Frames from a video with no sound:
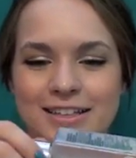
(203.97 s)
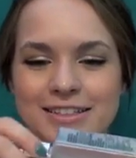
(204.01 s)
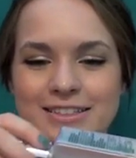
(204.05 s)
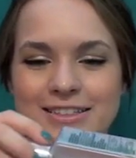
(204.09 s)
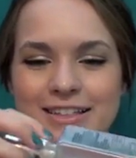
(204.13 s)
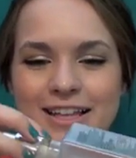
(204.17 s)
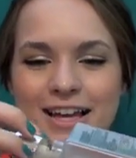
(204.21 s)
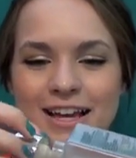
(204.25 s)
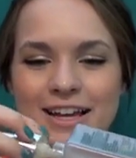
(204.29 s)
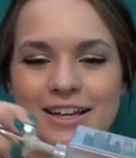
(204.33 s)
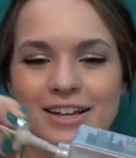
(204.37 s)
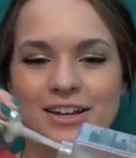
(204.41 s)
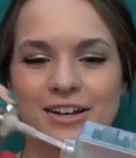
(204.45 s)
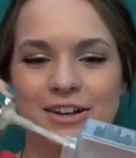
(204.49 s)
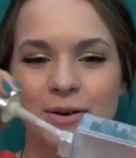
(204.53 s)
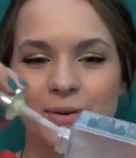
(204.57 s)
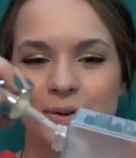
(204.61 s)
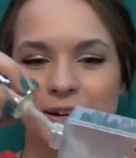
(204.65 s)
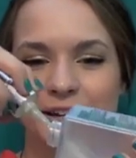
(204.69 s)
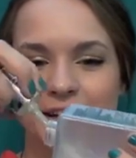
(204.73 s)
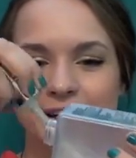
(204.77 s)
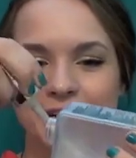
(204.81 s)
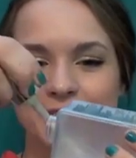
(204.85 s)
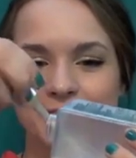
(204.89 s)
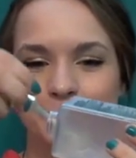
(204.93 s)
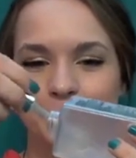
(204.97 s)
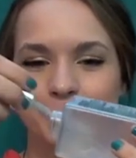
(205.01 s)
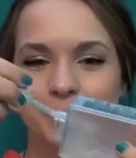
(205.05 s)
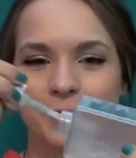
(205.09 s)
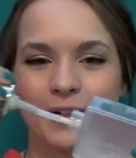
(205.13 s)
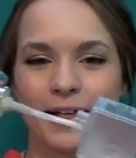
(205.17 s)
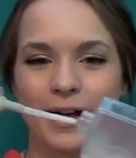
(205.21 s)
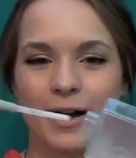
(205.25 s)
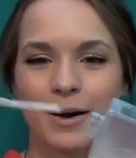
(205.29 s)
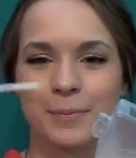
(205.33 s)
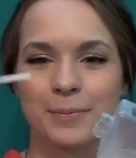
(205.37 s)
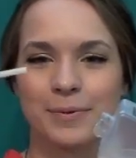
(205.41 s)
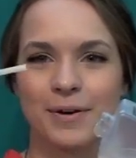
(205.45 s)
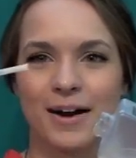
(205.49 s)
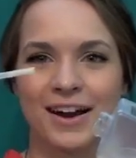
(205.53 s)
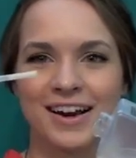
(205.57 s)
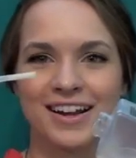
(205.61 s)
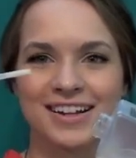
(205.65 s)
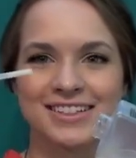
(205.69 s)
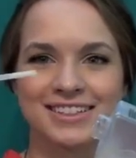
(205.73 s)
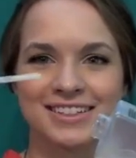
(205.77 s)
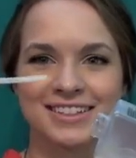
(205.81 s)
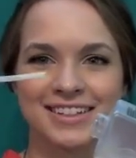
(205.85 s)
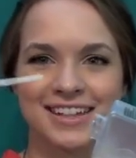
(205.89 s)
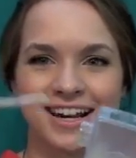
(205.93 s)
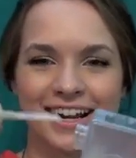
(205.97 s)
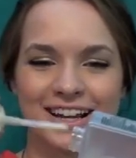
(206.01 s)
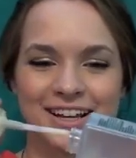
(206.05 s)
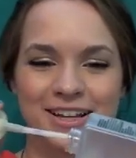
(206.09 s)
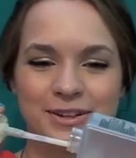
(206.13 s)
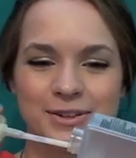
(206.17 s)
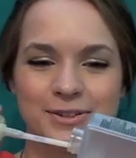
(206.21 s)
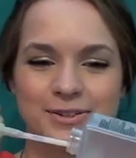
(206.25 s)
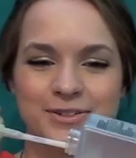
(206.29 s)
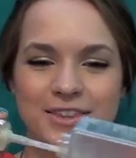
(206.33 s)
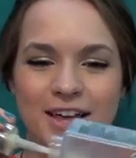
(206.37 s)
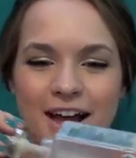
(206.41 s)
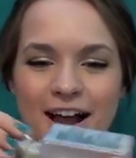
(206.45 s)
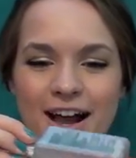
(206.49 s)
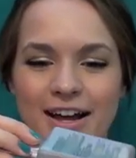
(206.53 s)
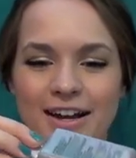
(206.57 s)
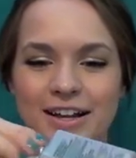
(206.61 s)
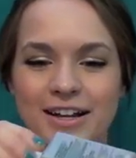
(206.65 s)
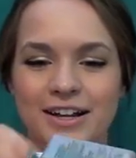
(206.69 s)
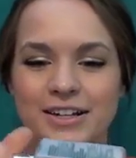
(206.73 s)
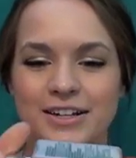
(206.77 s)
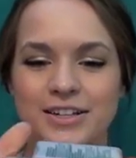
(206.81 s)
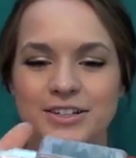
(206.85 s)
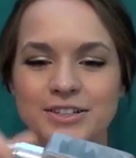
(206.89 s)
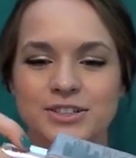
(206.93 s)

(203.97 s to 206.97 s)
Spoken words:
to like go in here and pull out product, and then I use that.